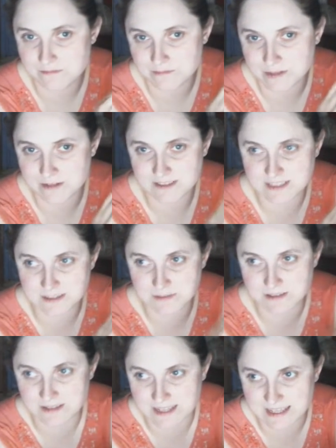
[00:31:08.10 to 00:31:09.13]
but it was gonna
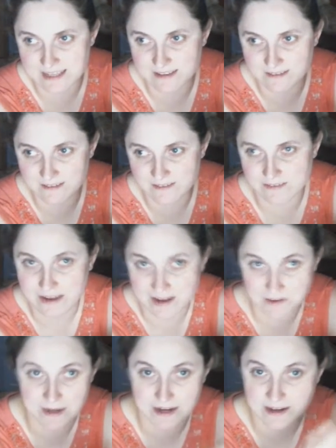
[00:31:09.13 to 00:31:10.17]
be like
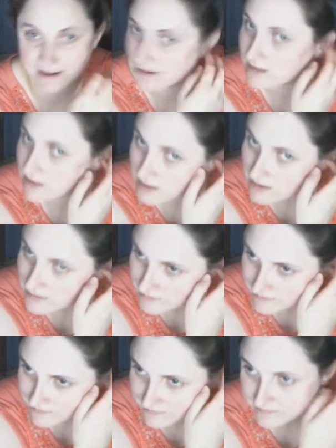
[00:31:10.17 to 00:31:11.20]
animated.
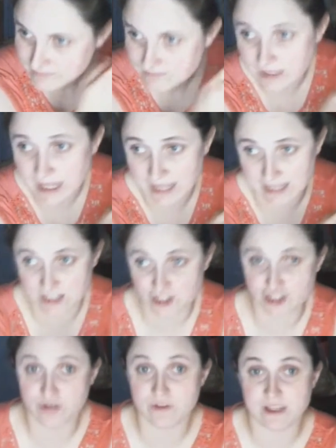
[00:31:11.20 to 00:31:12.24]
Like it'd
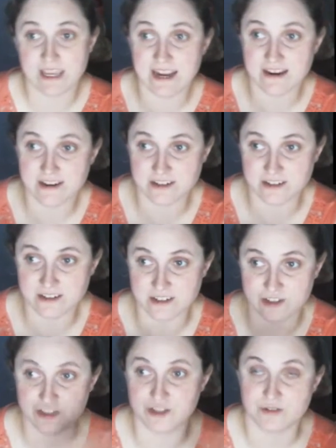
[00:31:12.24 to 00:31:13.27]
show the character
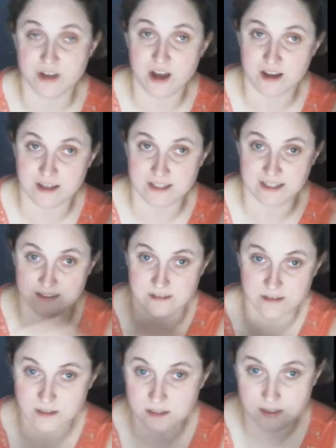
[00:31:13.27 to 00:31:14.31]
and show talking,
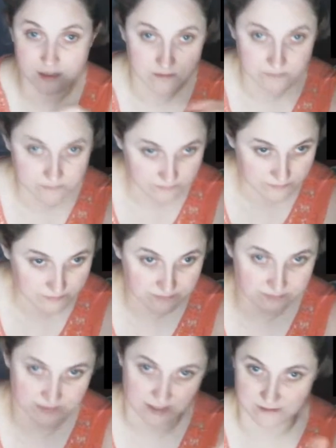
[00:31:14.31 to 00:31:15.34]

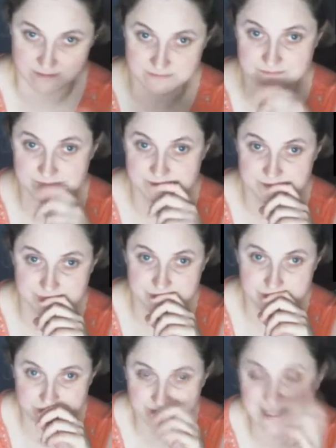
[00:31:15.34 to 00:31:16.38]
you know,
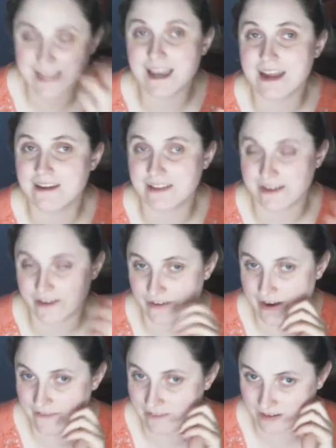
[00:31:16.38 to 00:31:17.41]
like kind of like a
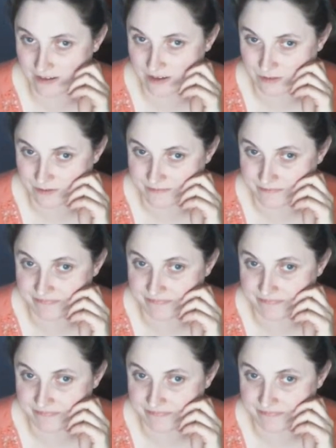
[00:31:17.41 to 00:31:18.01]
graphic novel,